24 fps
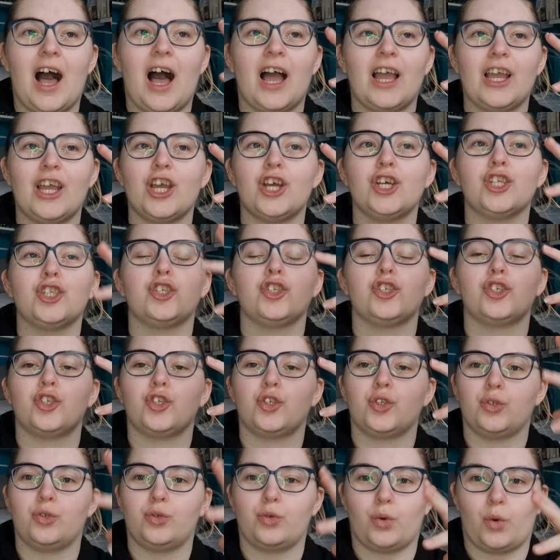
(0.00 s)
I
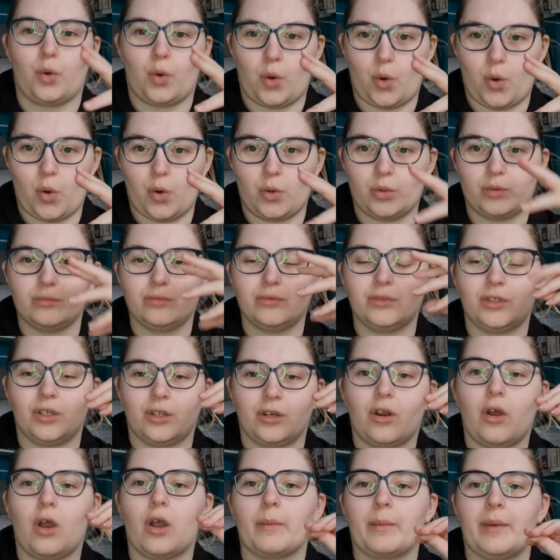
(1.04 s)
adore the
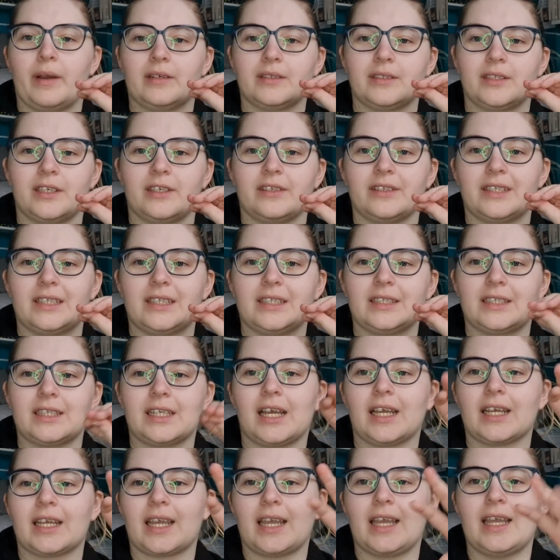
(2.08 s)
Knockman series.
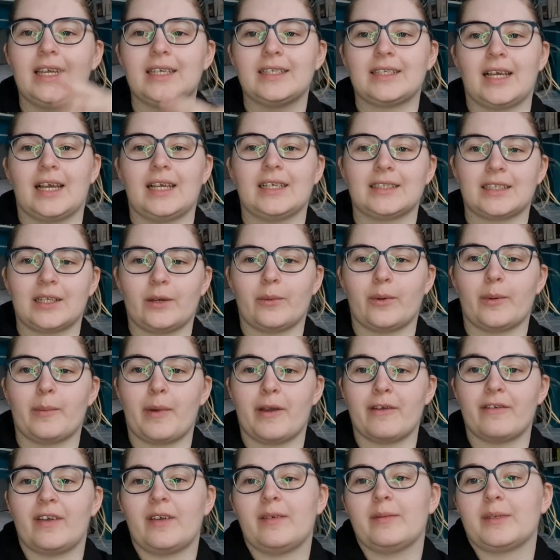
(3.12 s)
Like, it is hands down one of my
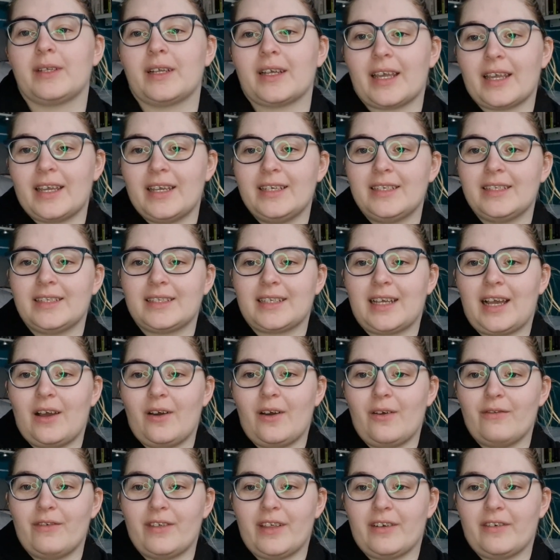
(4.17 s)
favorites. Like, it is sat
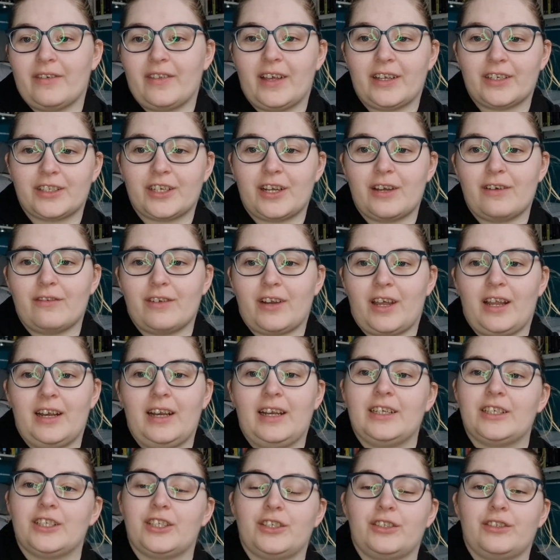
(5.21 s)
over there on that shelf, like
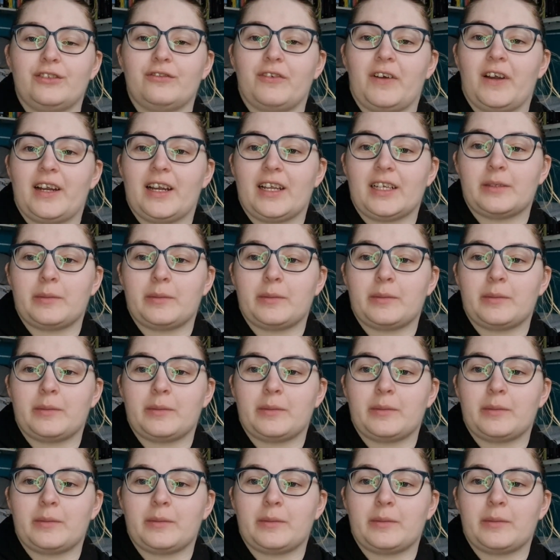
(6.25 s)
literally right next